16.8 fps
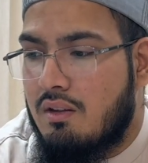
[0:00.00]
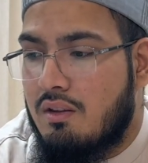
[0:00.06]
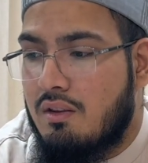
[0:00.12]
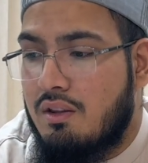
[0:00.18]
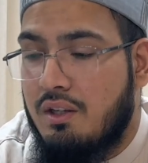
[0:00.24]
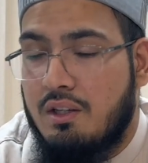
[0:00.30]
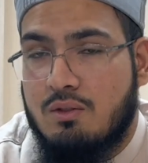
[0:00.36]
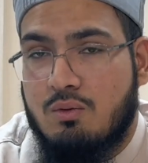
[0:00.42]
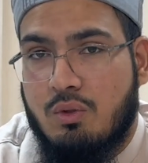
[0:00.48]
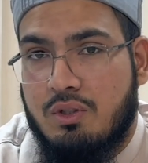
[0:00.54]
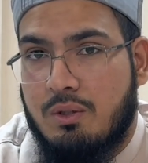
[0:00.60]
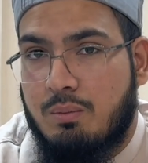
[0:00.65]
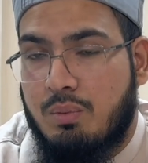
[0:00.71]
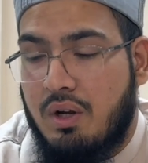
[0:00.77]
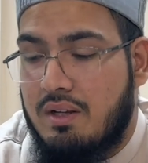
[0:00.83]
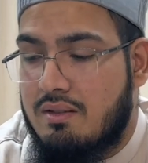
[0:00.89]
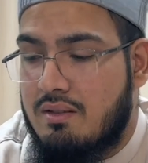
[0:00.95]
These were the
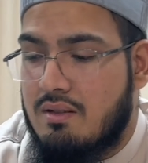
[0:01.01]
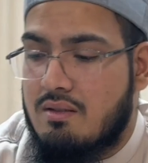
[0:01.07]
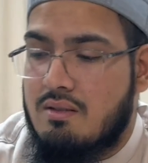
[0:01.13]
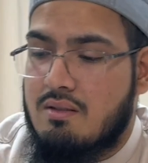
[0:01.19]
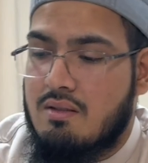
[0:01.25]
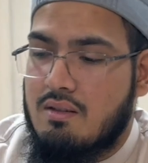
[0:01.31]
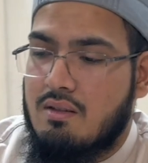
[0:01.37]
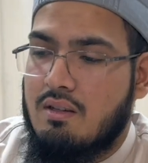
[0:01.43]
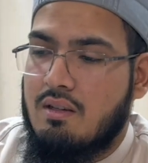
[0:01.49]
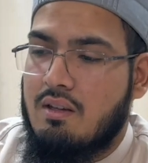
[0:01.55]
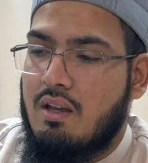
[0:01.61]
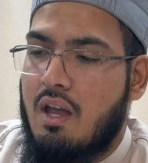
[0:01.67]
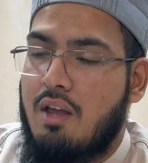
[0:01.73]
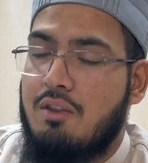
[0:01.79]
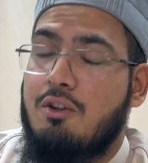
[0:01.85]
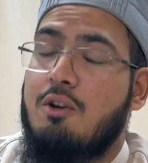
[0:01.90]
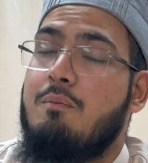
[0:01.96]
praises,
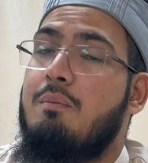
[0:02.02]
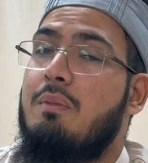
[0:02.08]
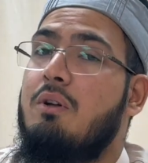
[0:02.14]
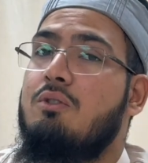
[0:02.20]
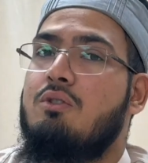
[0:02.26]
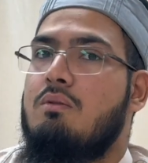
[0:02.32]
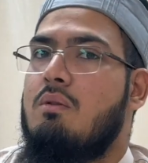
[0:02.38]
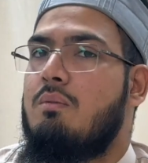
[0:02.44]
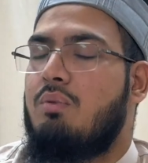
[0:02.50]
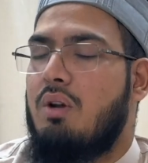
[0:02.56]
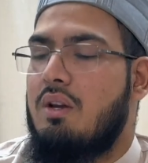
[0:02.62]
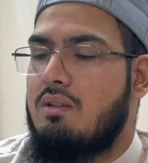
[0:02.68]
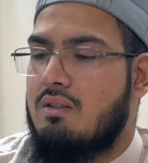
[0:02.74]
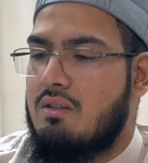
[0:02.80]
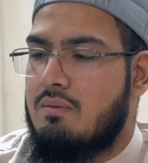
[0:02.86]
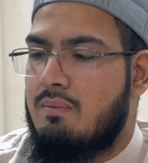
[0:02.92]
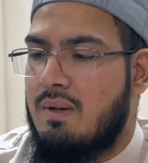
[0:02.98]
and there are multiple
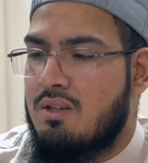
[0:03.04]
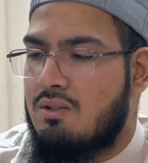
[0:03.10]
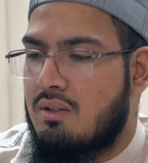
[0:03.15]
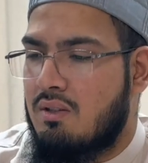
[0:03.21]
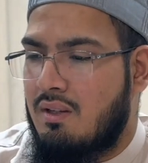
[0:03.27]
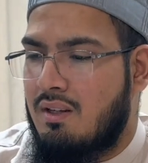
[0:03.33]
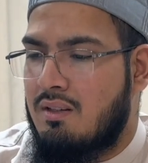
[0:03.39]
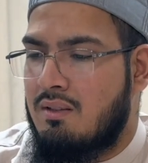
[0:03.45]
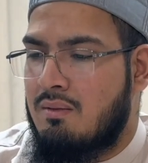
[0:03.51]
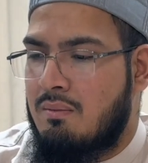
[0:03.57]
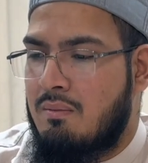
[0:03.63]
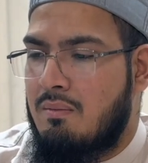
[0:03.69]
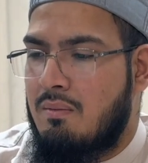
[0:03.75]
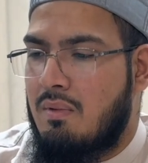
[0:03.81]
praises mentioned in